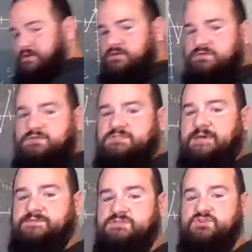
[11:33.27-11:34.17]
to do
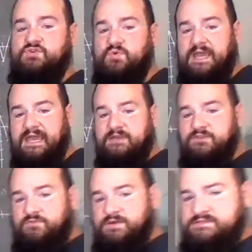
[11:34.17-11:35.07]
steps 2 and
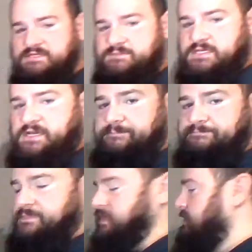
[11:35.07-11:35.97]
3 at the same time.
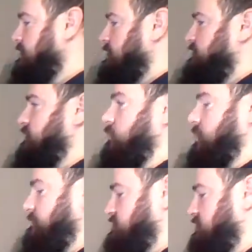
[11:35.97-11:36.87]
So what
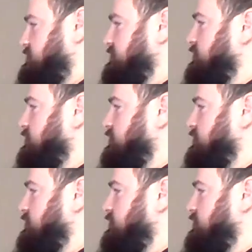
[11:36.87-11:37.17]
I'm just going to do